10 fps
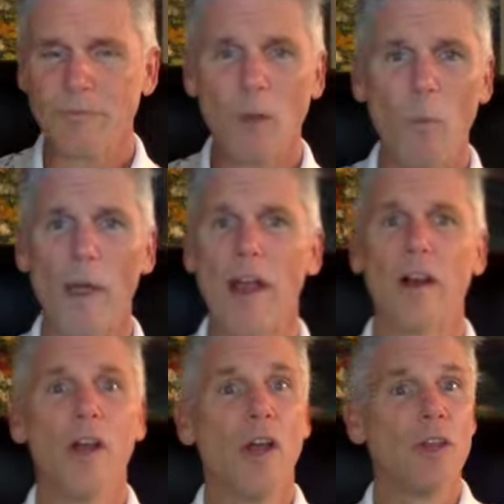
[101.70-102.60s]

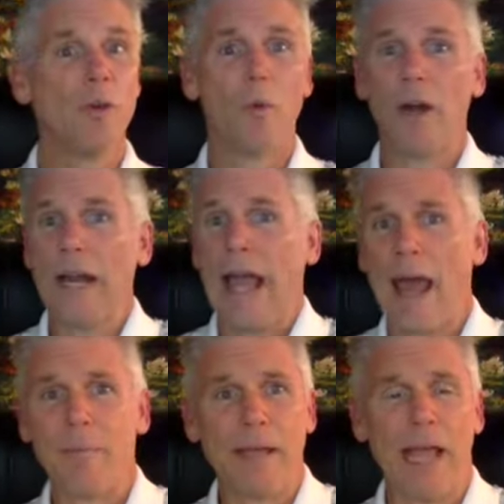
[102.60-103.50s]
where you weren't
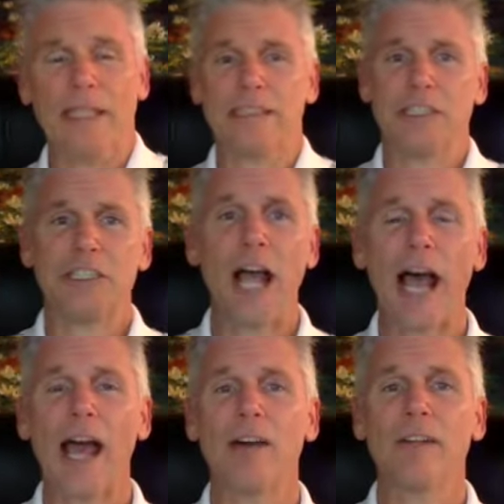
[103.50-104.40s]
happy as a
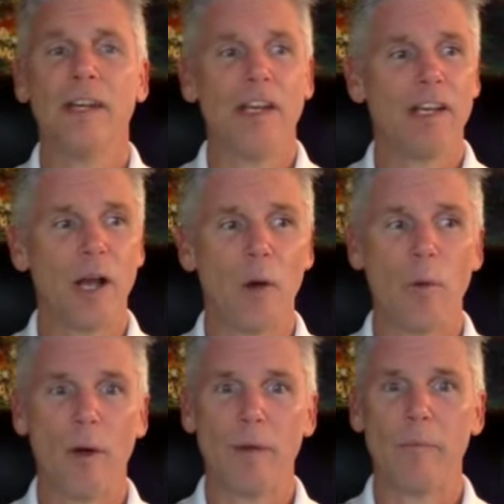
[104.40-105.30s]
child. You know,
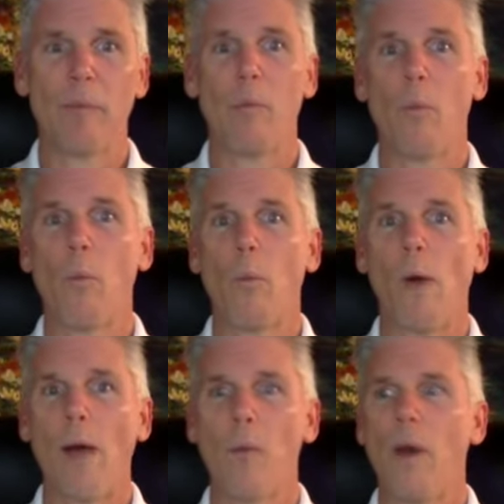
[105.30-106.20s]
uh,
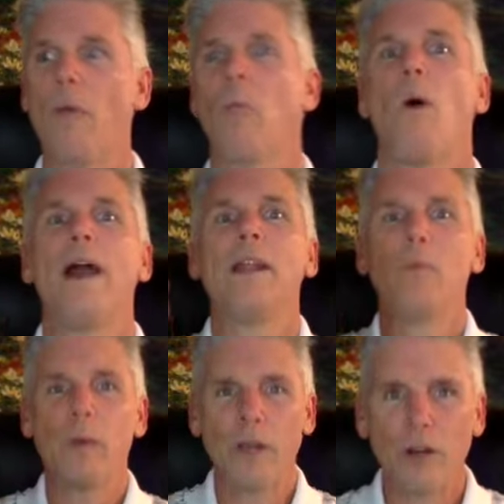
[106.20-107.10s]
why do you,
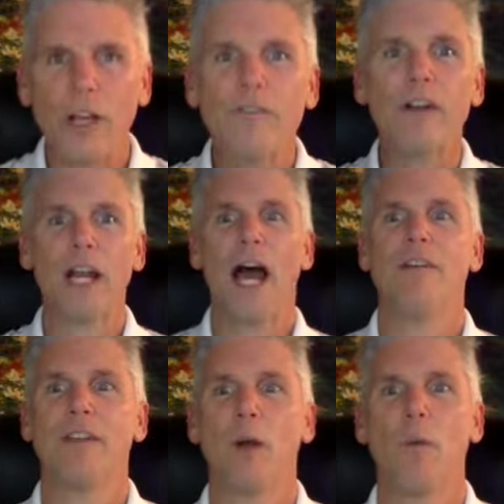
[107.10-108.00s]
when you're looking for
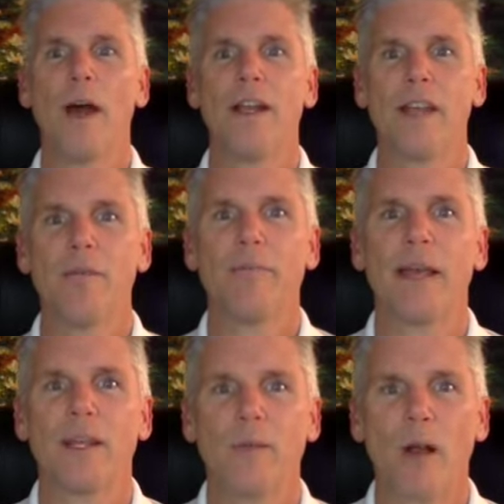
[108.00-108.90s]
love, you know, why do you keep
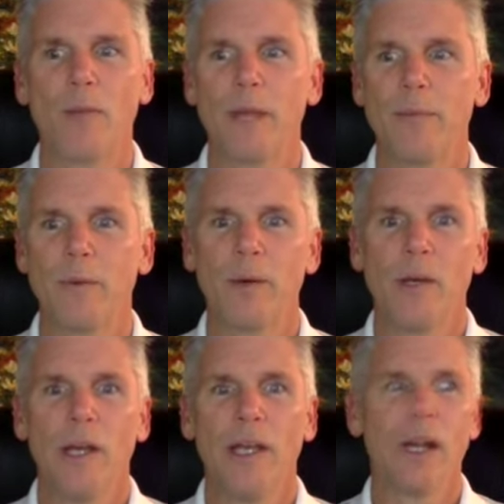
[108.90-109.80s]
picking the wrong people?
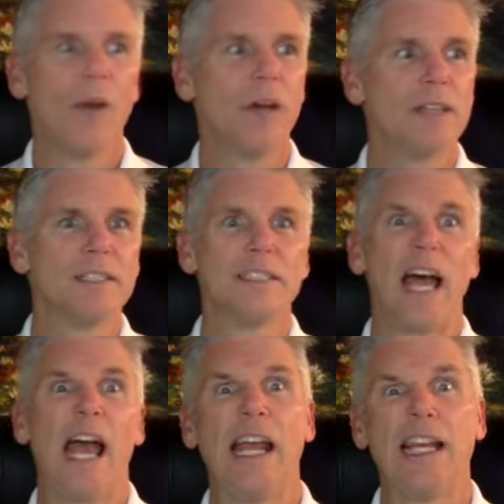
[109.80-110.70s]
You know, because
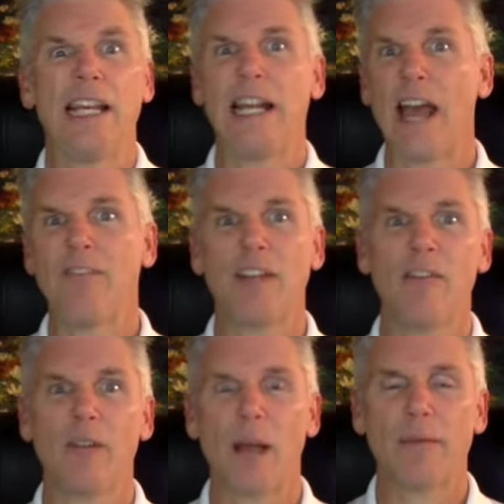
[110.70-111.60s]
I didn't have
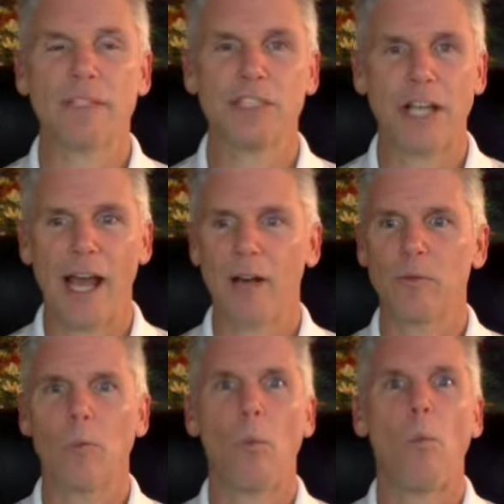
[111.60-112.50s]
love when I was a
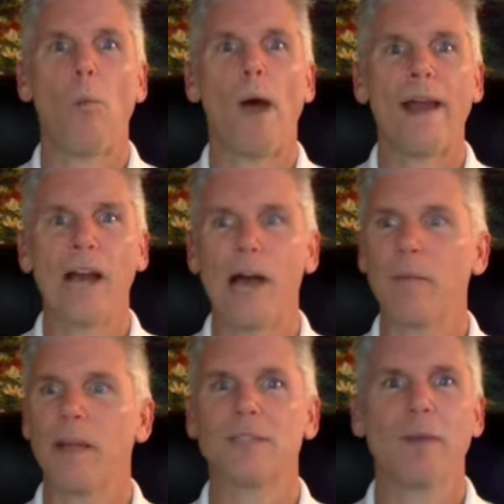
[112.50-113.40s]
child. Why
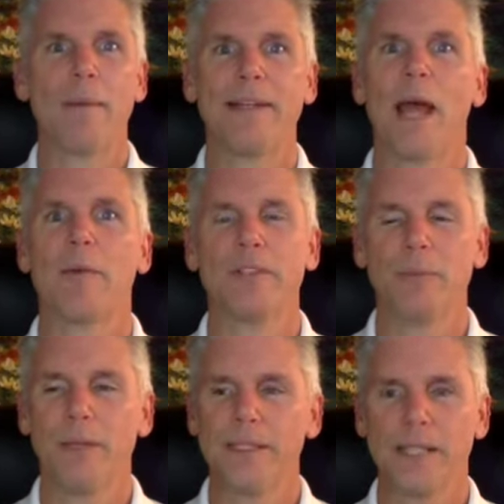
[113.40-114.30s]
not? Because mom and dad were
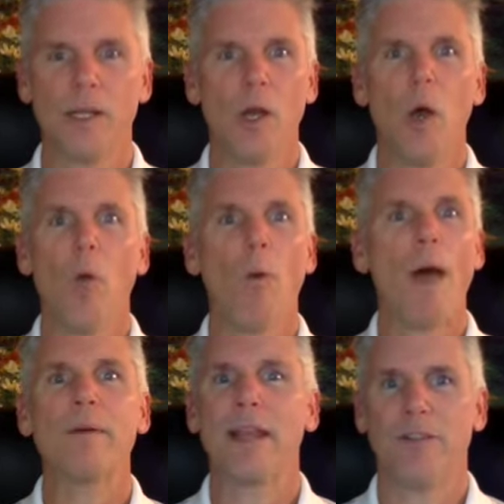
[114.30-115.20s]
too busy.
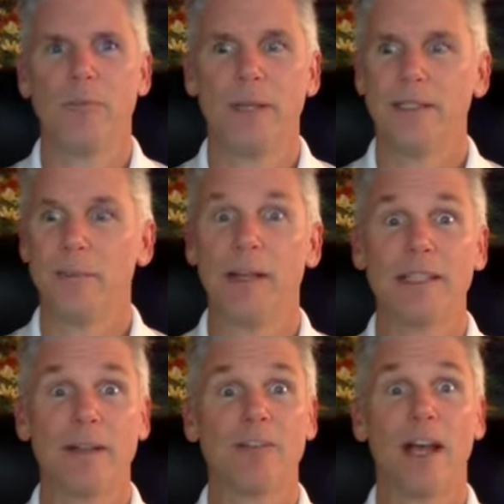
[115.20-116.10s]
Why were they too busy?
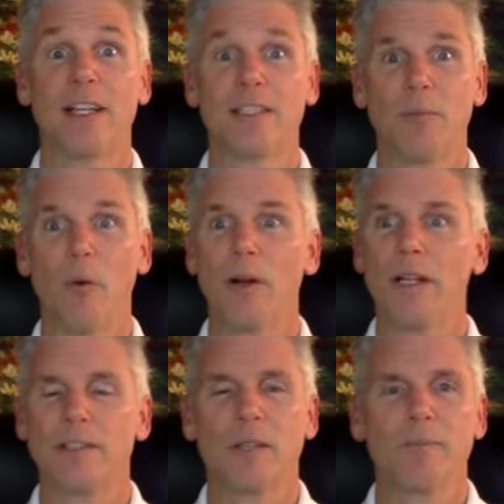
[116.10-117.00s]
Because they were trying to support
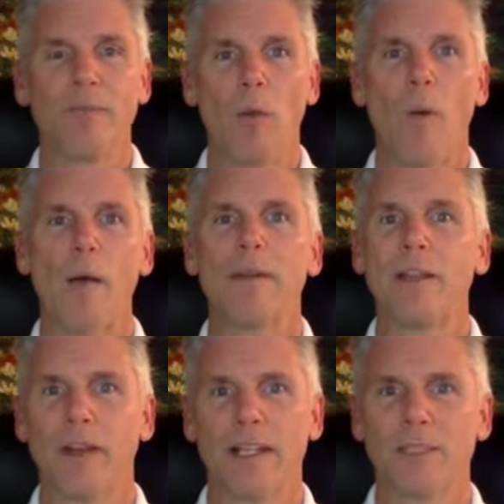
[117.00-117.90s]
us. Why were
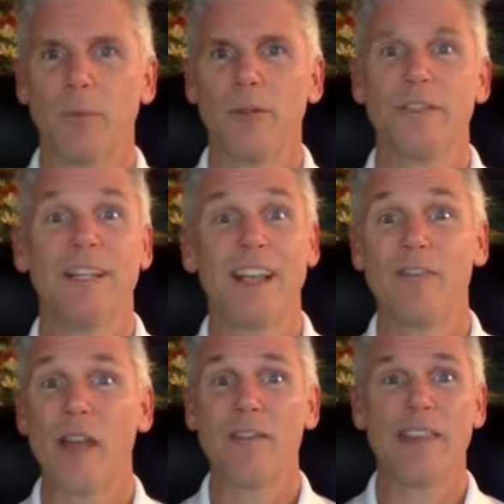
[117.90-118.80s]
they trying to support you? To
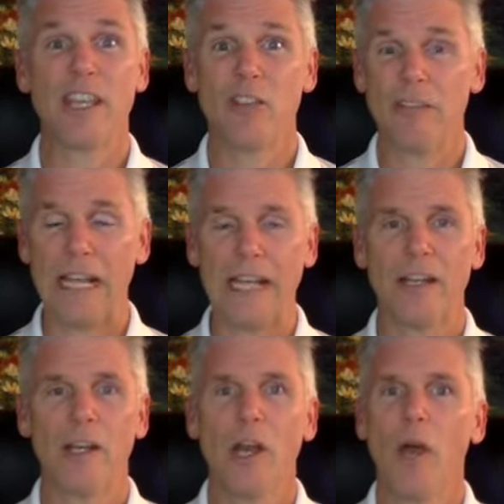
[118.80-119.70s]
give you everything you
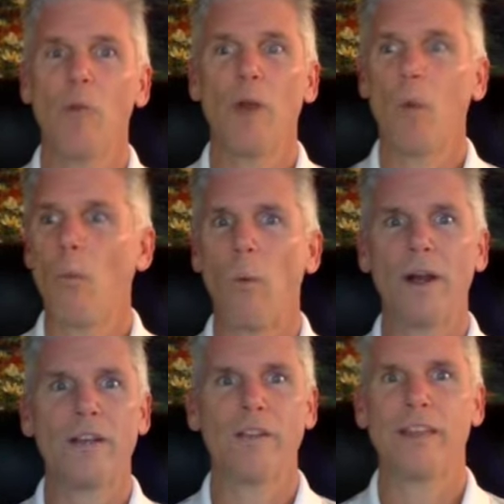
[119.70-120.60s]
need. You know,
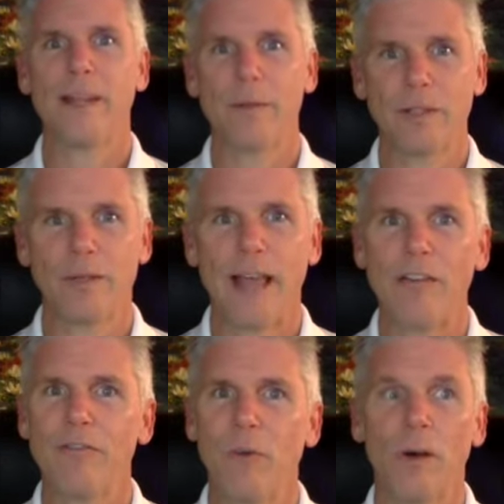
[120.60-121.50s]
what did you think they were doing
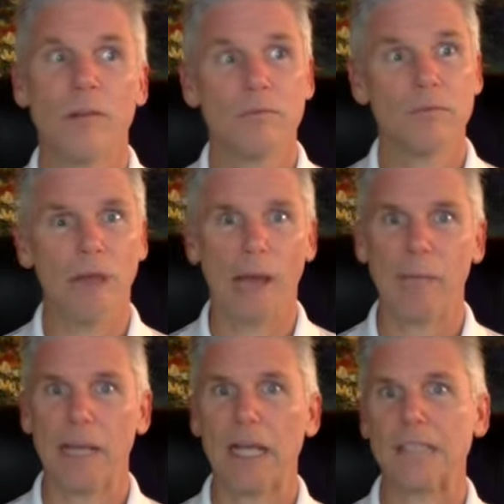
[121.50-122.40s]
that for?
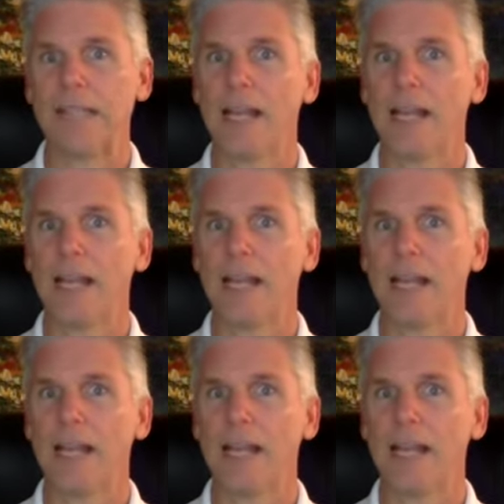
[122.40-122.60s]
because they